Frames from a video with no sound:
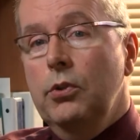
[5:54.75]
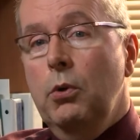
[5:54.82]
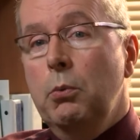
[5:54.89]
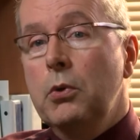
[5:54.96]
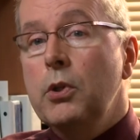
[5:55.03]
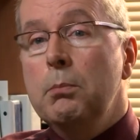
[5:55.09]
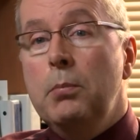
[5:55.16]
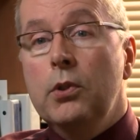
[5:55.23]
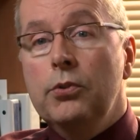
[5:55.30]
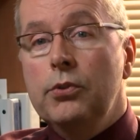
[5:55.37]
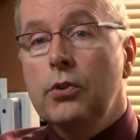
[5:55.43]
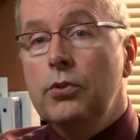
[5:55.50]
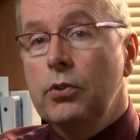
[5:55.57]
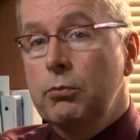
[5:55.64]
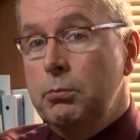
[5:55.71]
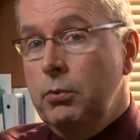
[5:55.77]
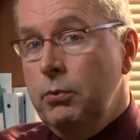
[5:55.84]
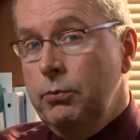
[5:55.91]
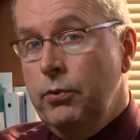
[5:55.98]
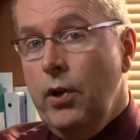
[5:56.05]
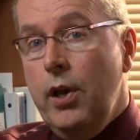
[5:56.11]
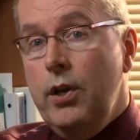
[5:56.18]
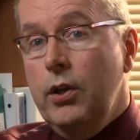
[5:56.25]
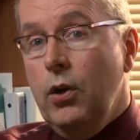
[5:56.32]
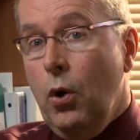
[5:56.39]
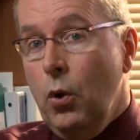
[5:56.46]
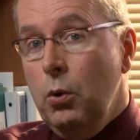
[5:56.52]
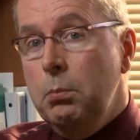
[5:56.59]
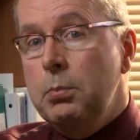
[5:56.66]
We're in the business of providing
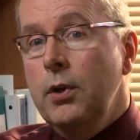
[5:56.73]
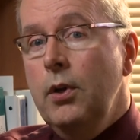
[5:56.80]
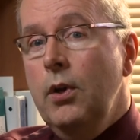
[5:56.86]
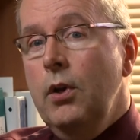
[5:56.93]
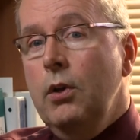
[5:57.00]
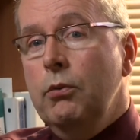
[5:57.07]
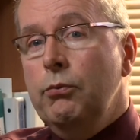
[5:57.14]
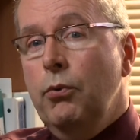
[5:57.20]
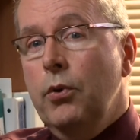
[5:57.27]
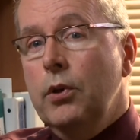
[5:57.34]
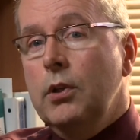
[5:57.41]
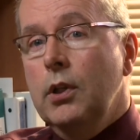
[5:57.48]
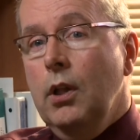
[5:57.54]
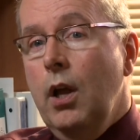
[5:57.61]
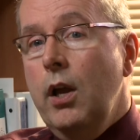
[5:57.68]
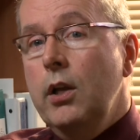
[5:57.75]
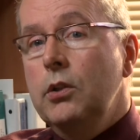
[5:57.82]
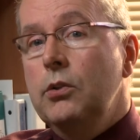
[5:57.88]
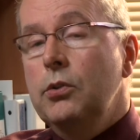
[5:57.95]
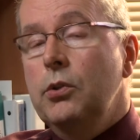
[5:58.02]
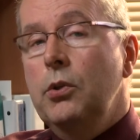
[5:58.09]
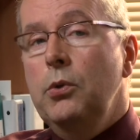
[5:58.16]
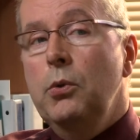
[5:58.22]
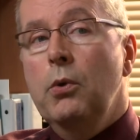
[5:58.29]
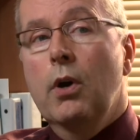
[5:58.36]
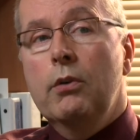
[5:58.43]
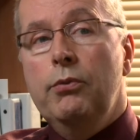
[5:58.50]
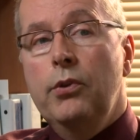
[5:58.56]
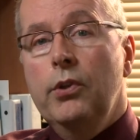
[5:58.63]
hope for clients who
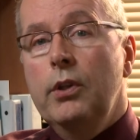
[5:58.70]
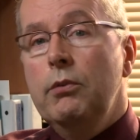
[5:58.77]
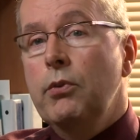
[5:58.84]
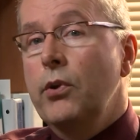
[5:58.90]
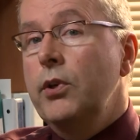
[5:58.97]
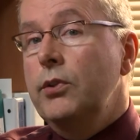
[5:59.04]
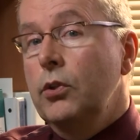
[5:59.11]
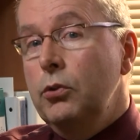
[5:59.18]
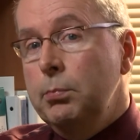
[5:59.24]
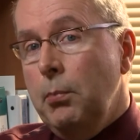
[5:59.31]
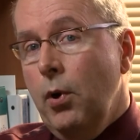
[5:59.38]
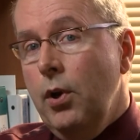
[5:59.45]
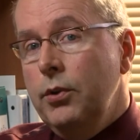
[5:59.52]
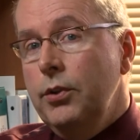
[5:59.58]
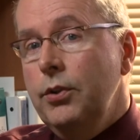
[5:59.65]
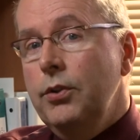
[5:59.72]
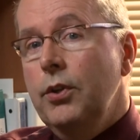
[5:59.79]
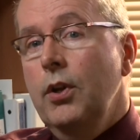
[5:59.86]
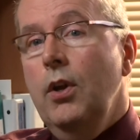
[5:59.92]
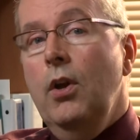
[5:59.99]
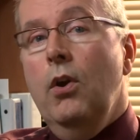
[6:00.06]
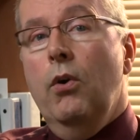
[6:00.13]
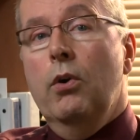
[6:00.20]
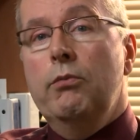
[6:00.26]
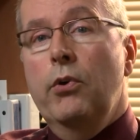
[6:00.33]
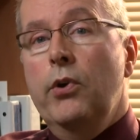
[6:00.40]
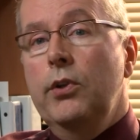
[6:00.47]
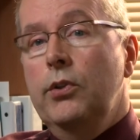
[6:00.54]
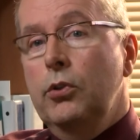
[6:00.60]
are feeling very despondent or
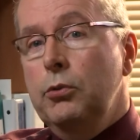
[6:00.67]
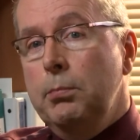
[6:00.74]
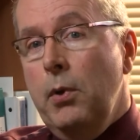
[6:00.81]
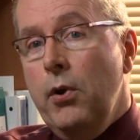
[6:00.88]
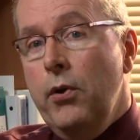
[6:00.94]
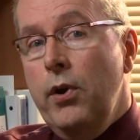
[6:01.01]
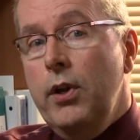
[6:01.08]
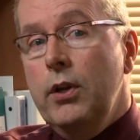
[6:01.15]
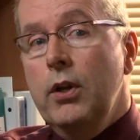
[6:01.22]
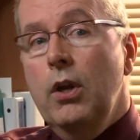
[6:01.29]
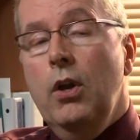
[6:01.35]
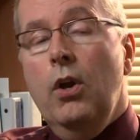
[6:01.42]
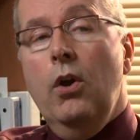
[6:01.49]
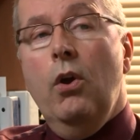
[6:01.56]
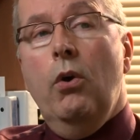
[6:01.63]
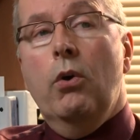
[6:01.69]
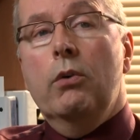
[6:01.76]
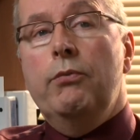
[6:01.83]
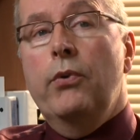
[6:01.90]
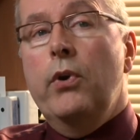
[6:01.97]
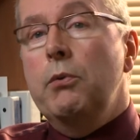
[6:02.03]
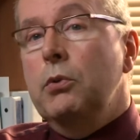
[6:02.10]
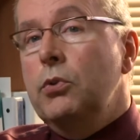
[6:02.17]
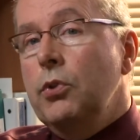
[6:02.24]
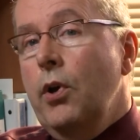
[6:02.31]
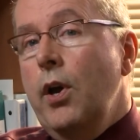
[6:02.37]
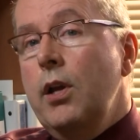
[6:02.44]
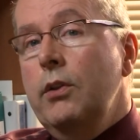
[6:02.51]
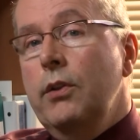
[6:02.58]
very despairing or very
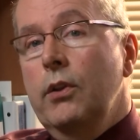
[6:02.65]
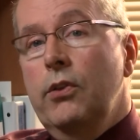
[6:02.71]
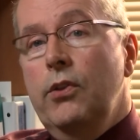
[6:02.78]
resigned that